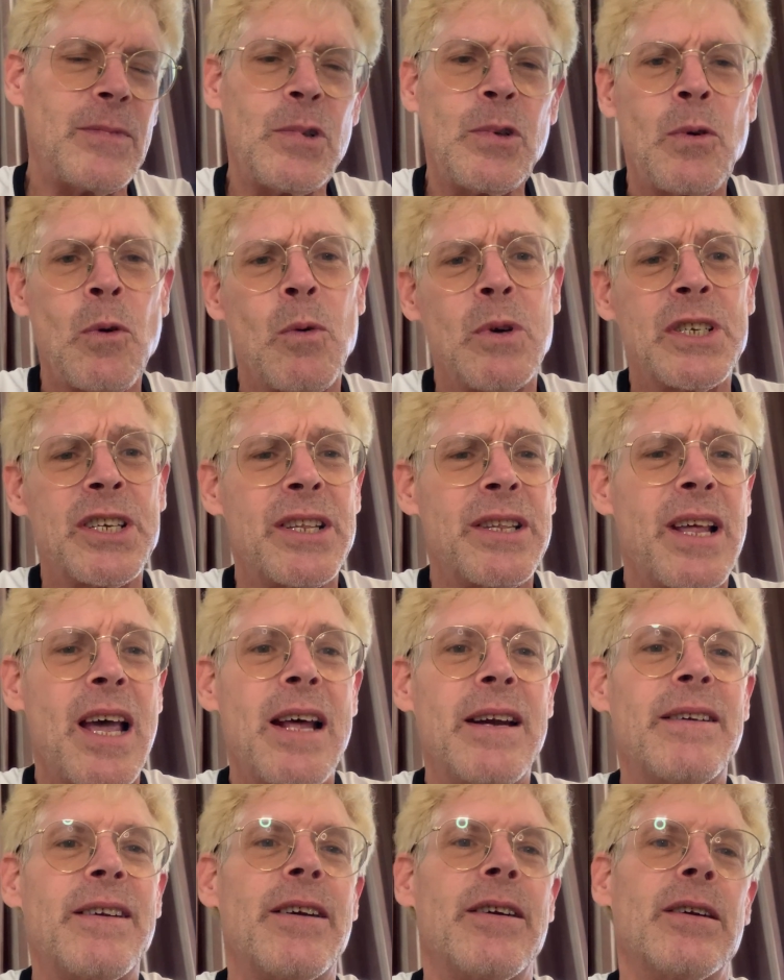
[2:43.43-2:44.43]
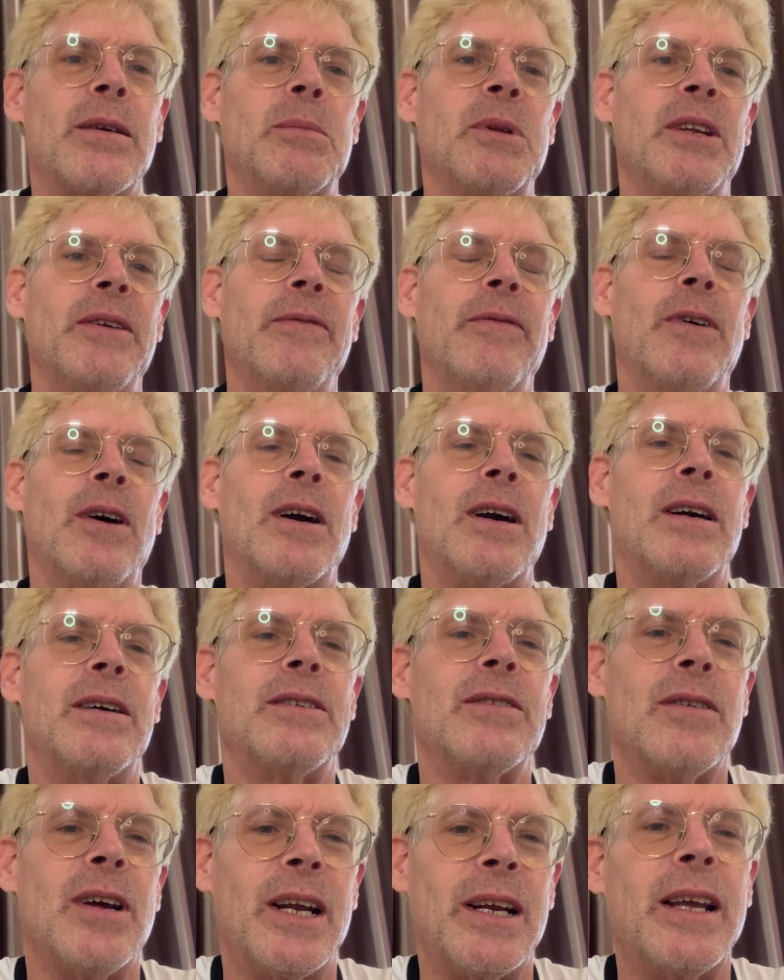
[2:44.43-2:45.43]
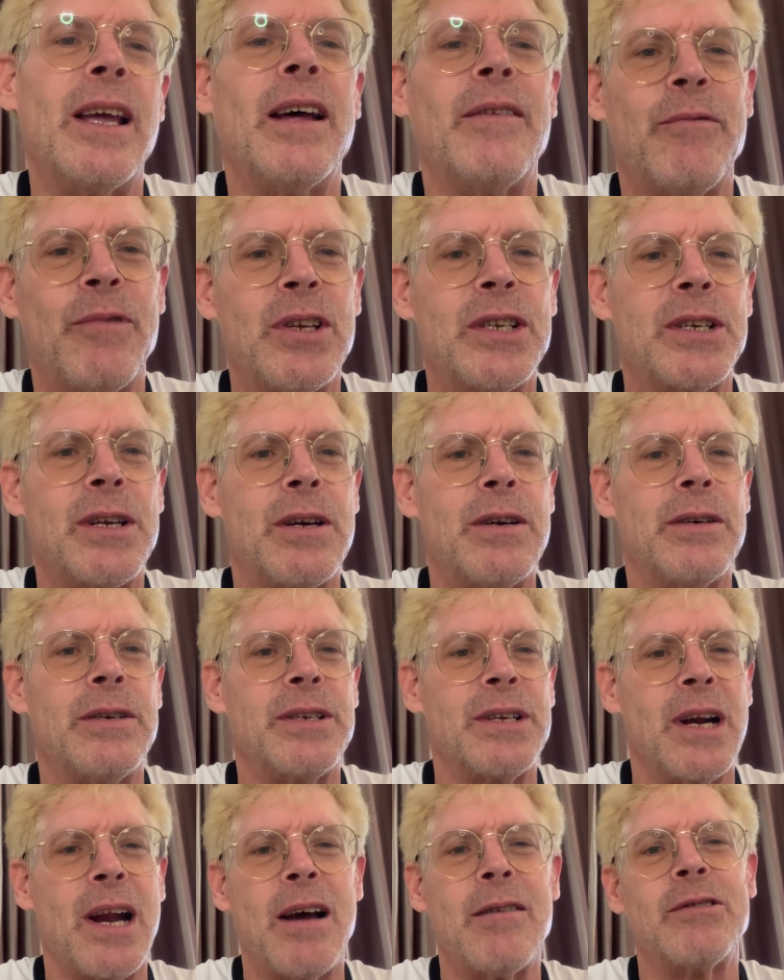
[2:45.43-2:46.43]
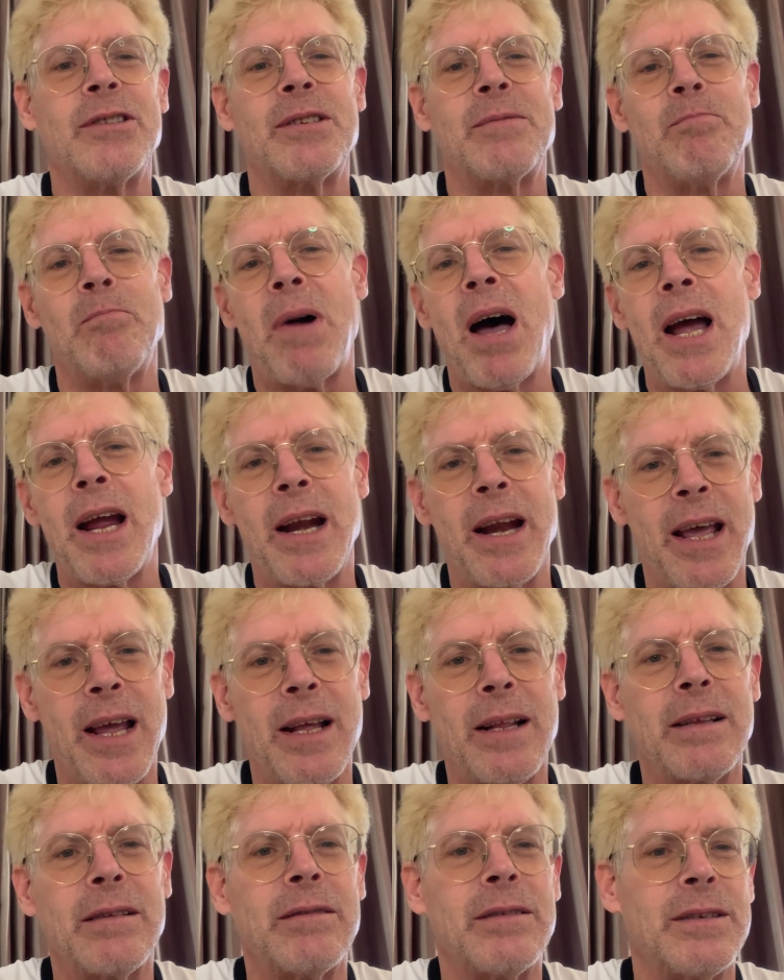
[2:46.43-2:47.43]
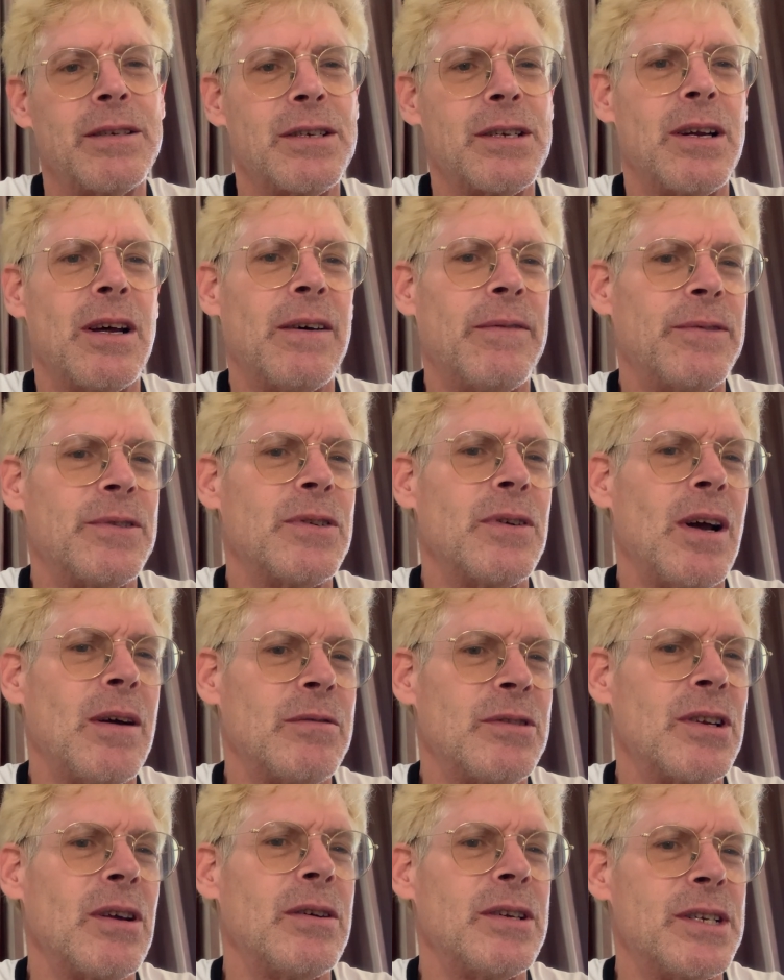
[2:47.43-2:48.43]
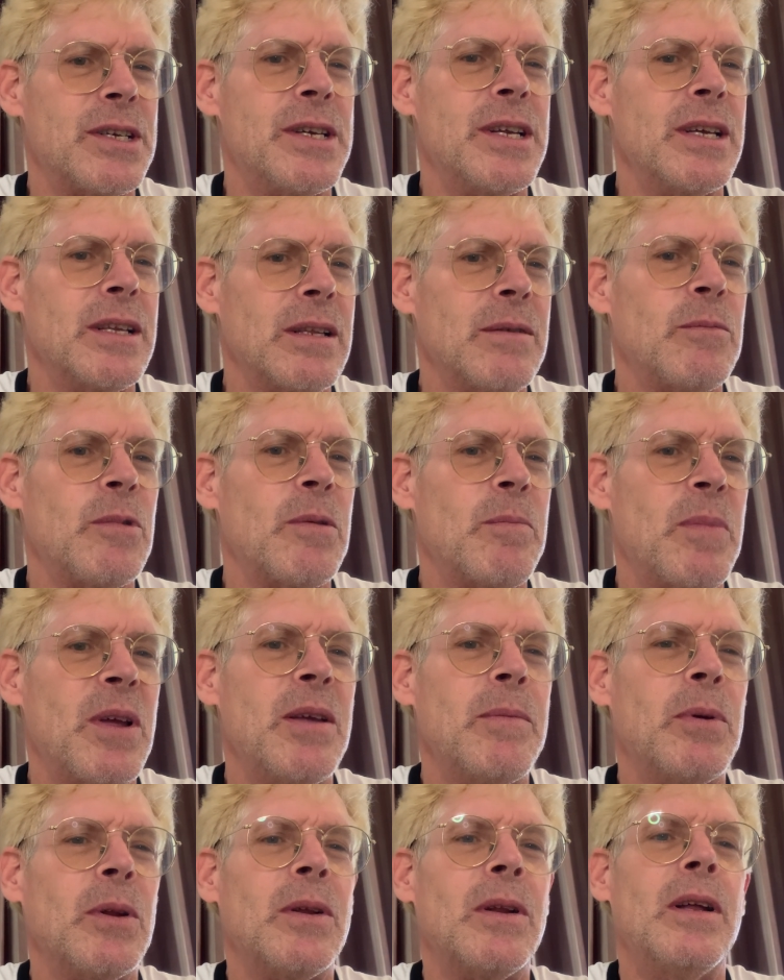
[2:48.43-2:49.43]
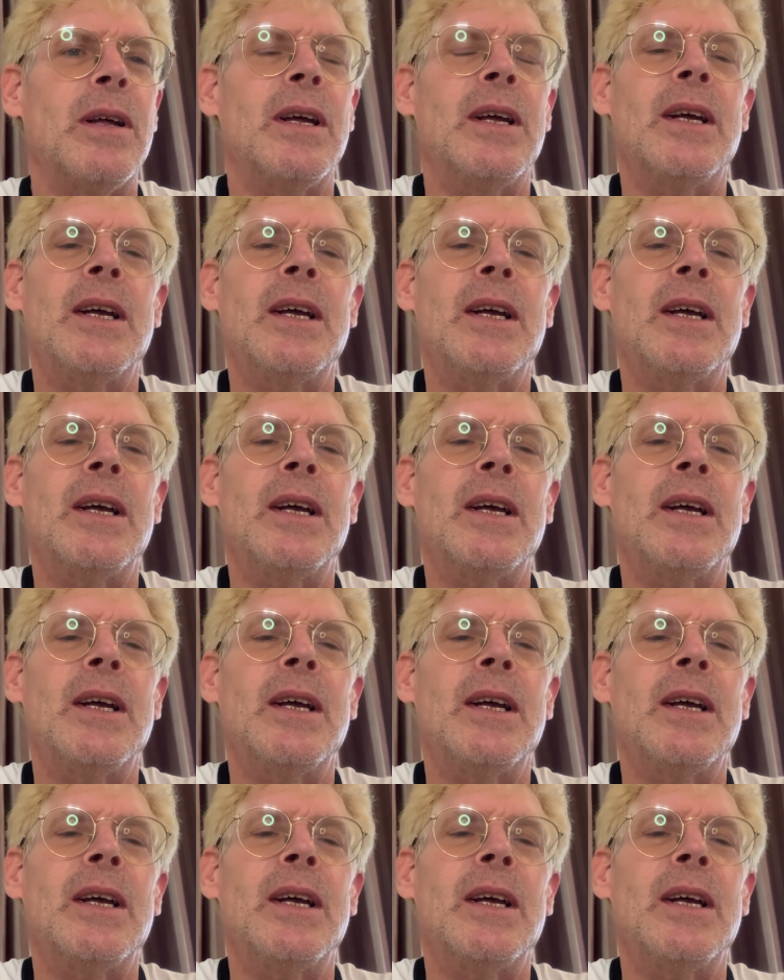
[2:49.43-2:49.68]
Wasn't that terribly far, so I got visitors, and I was buying antler and stuff, so I was always dealing with people.